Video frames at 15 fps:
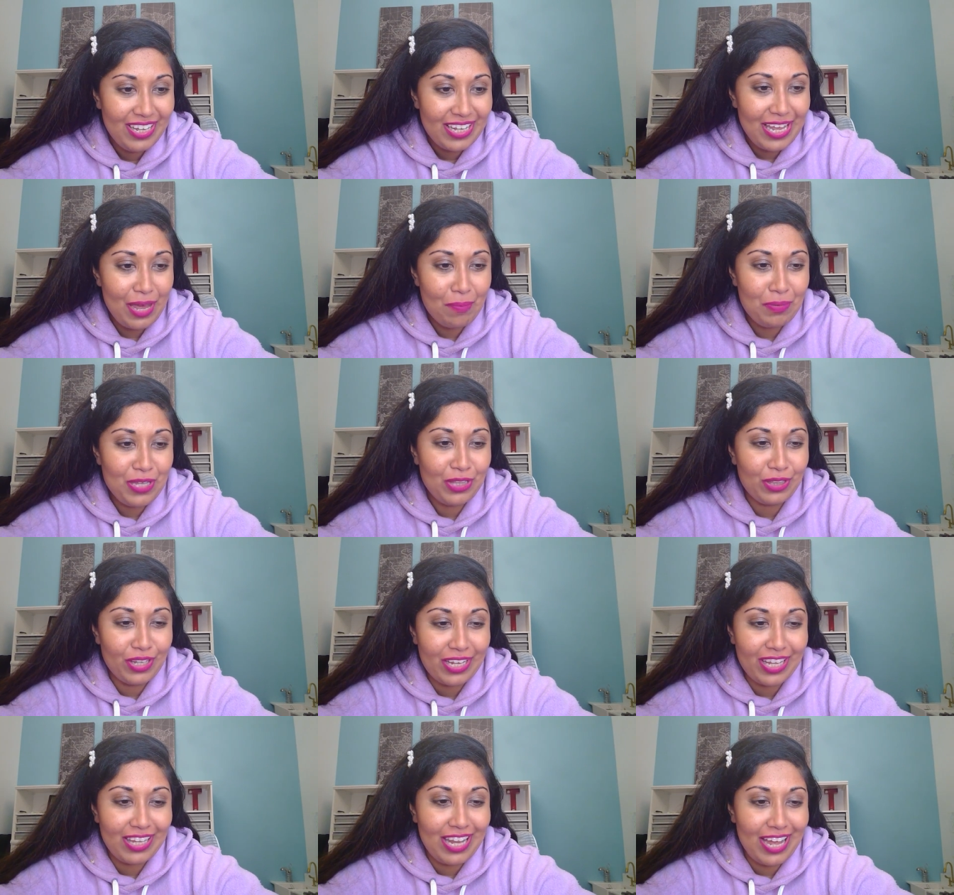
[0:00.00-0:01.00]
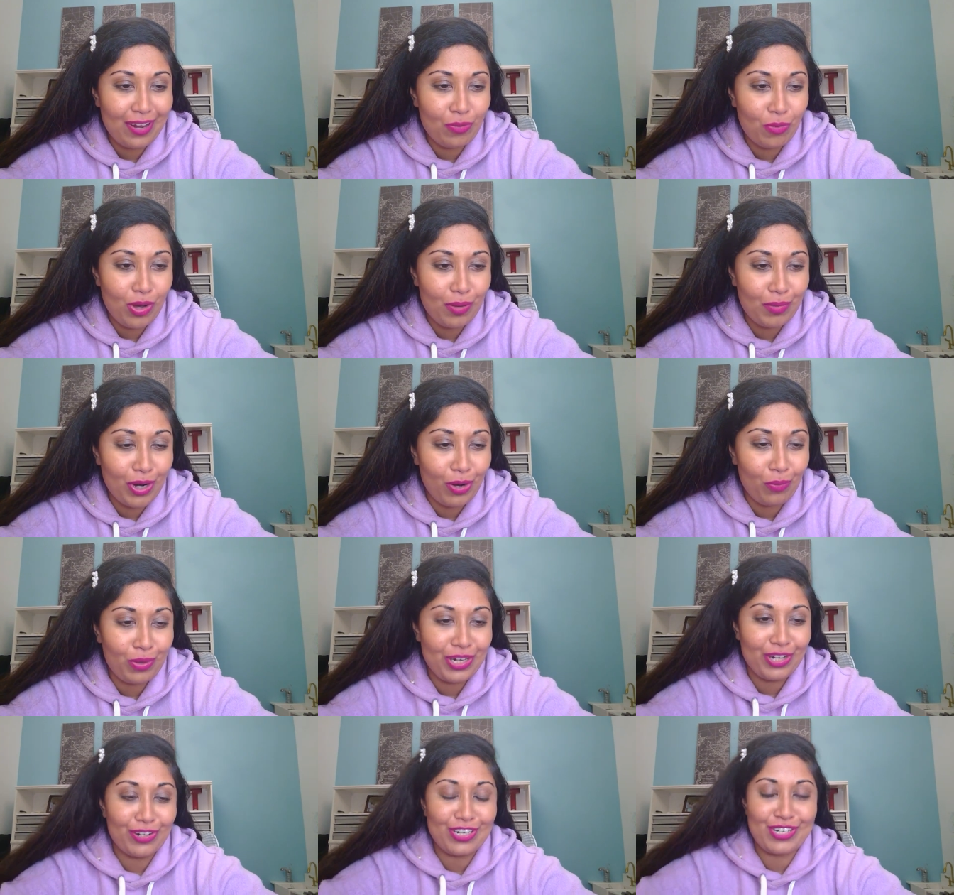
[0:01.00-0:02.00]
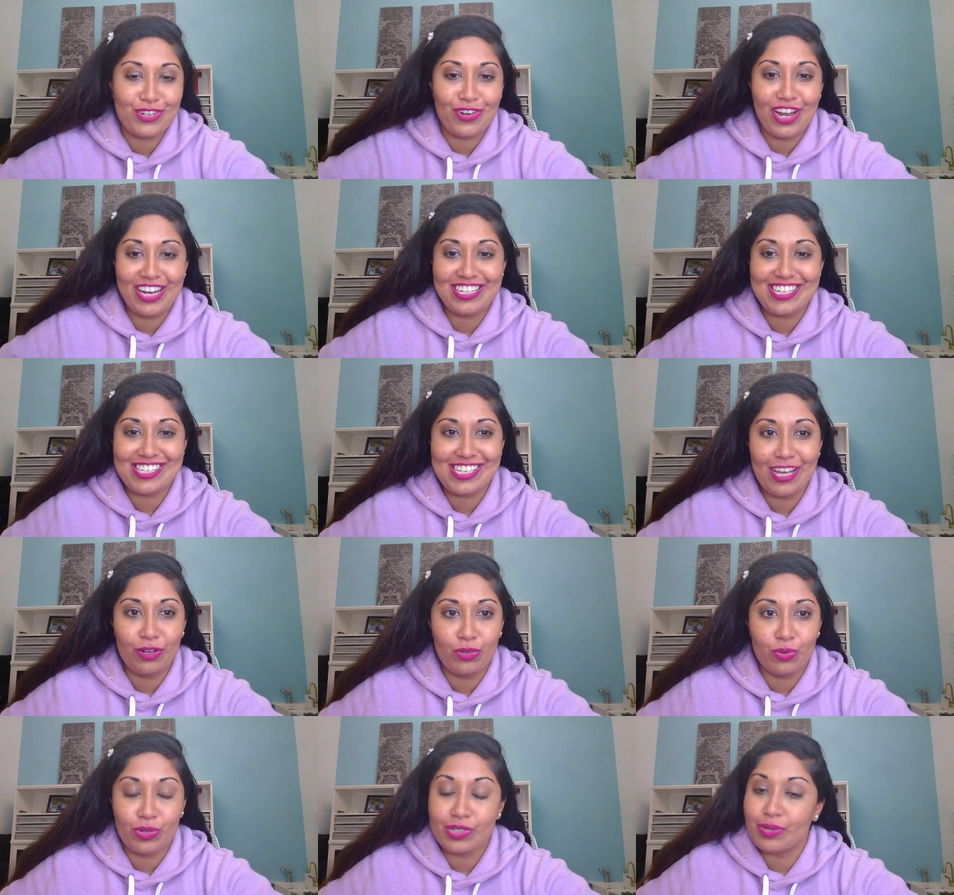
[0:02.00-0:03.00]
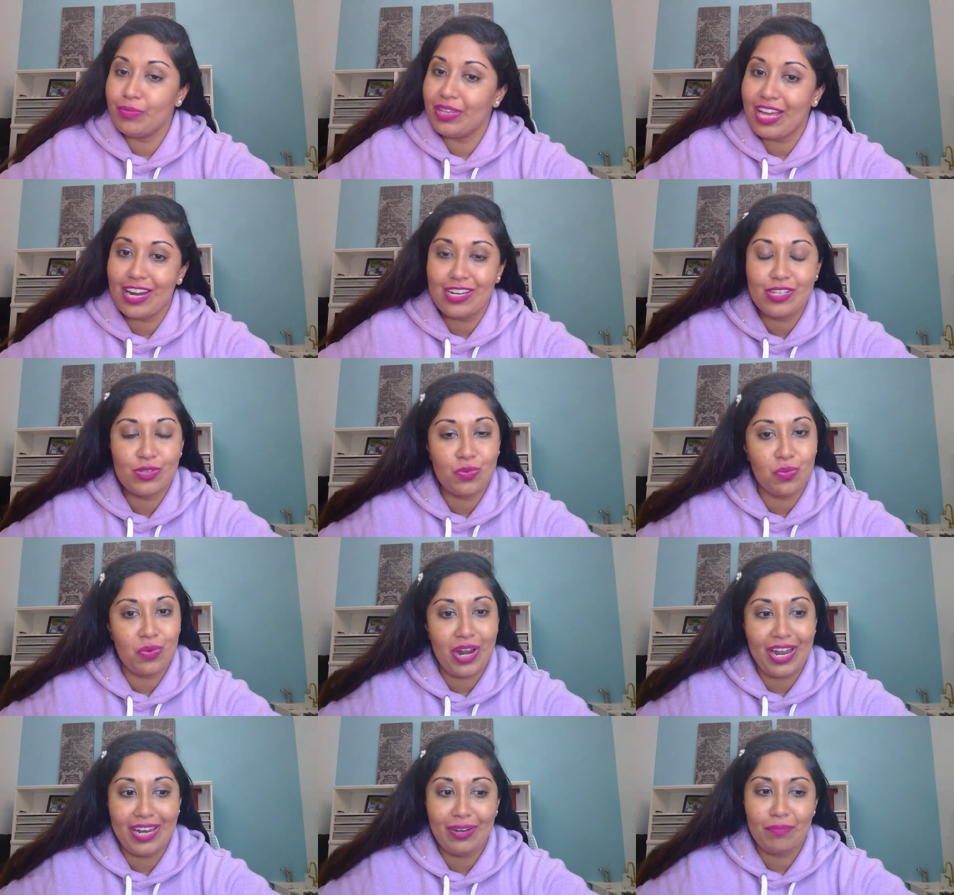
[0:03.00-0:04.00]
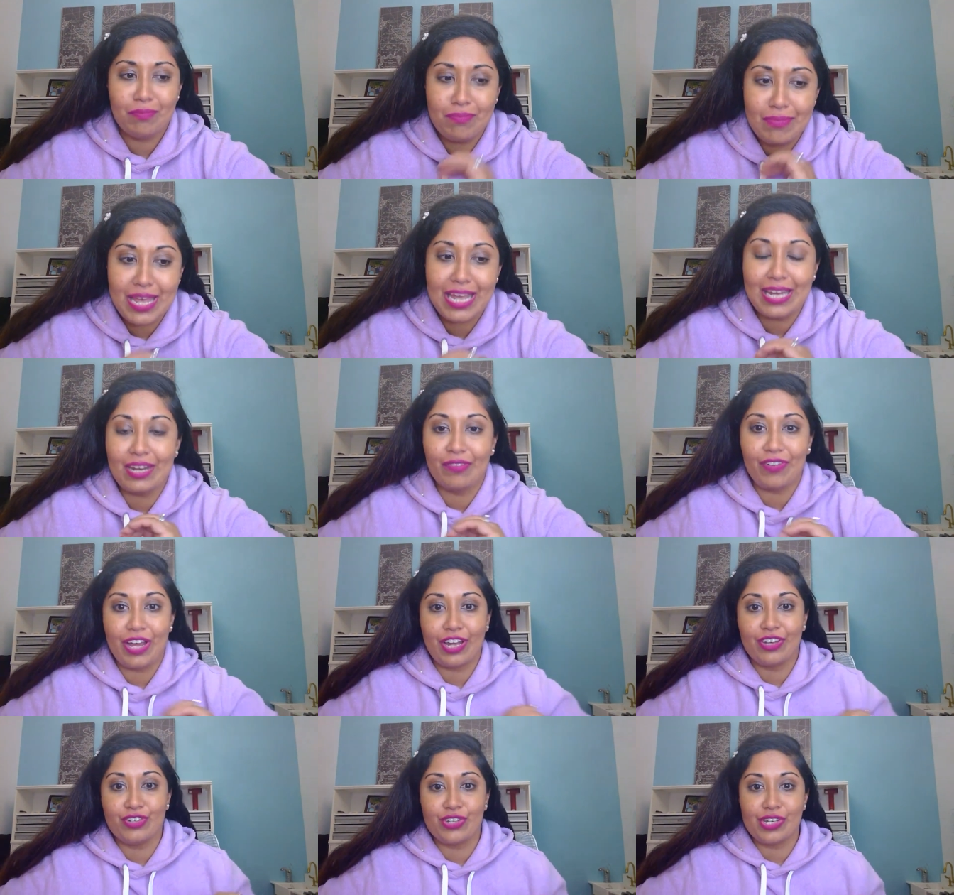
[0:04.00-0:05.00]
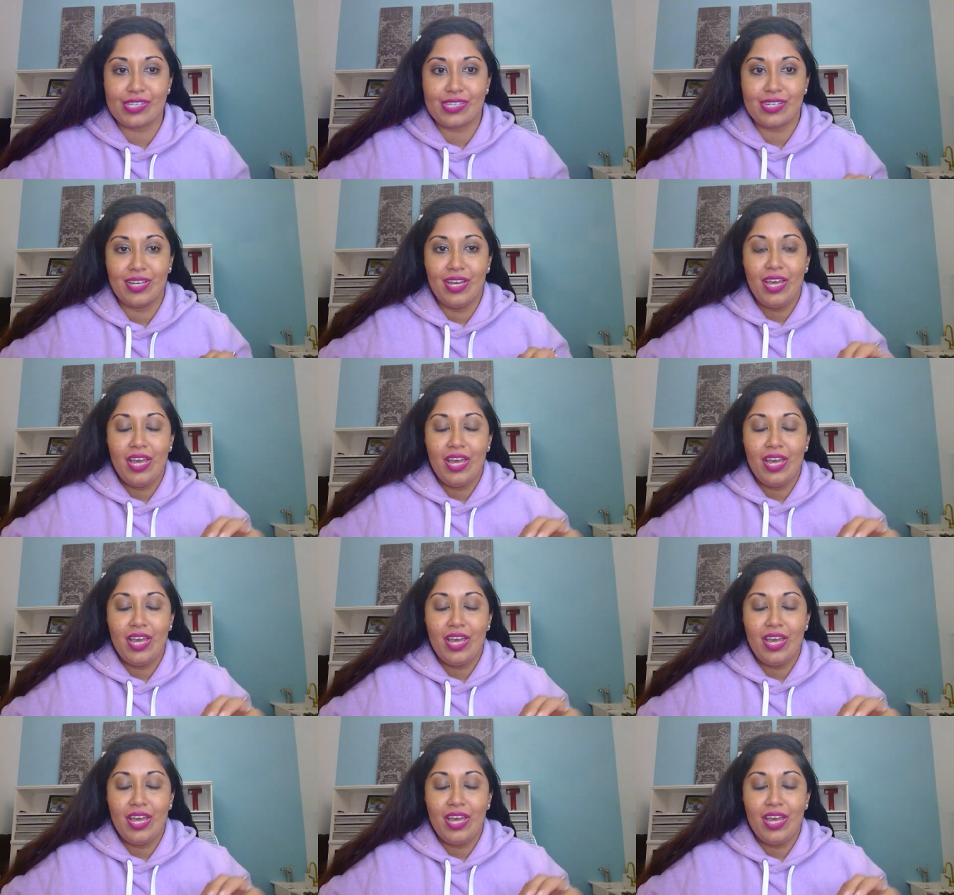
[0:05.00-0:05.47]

Can't be looking like Walmart when you're trying to sell Nordstrom. That is right, man. If I could just,